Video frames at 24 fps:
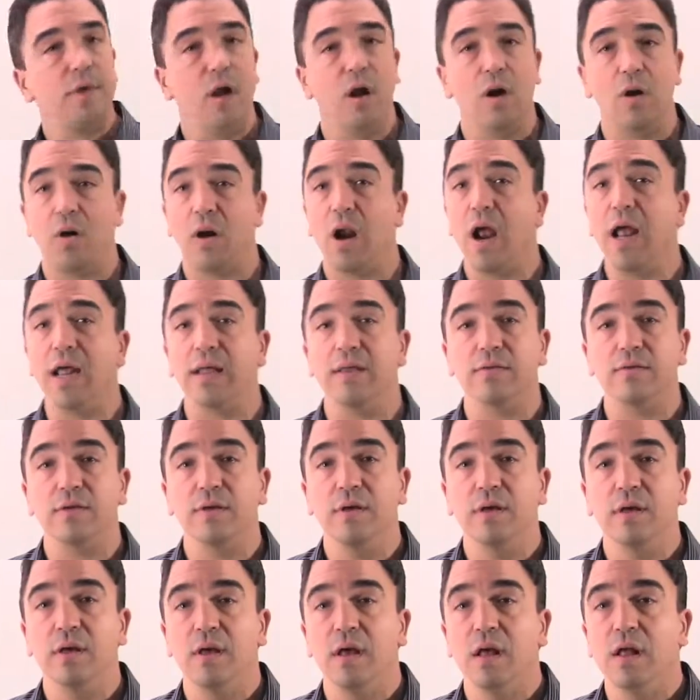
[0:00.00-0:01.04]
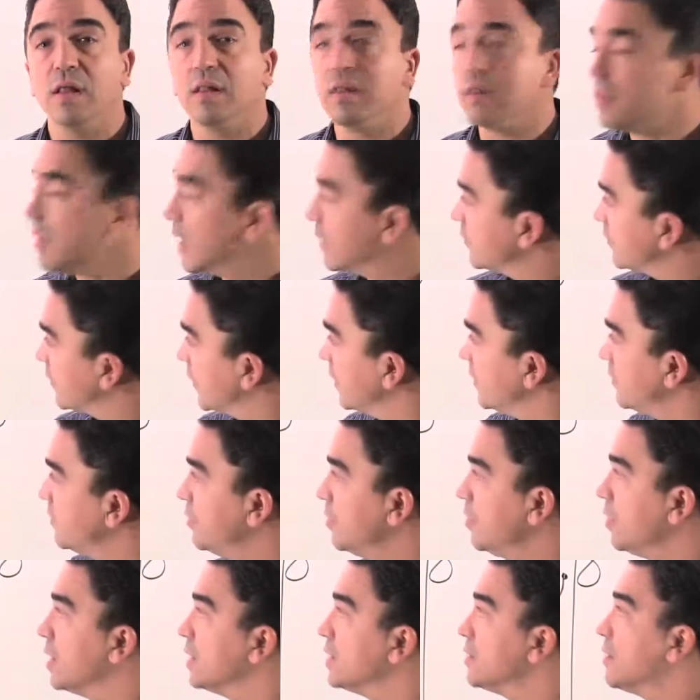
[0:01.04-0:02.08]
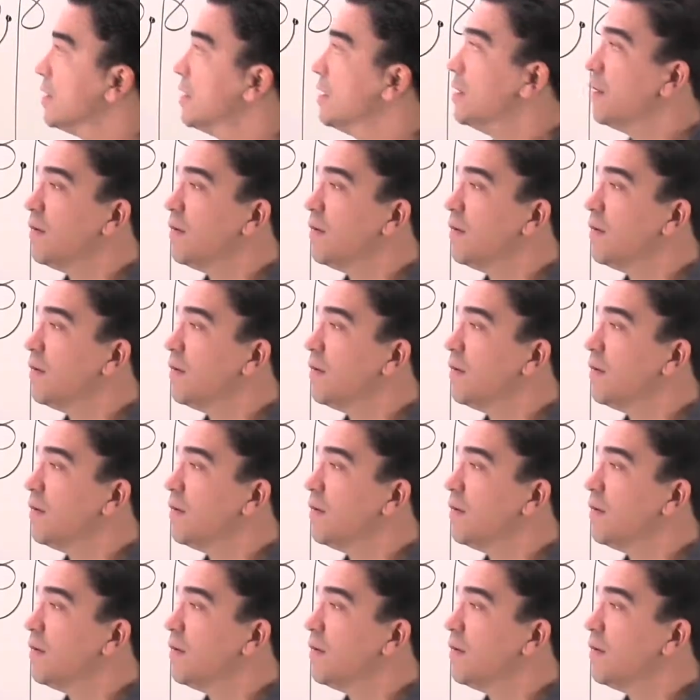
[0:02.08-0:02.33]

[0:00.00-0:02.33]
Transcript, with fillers: All right, let's get to it.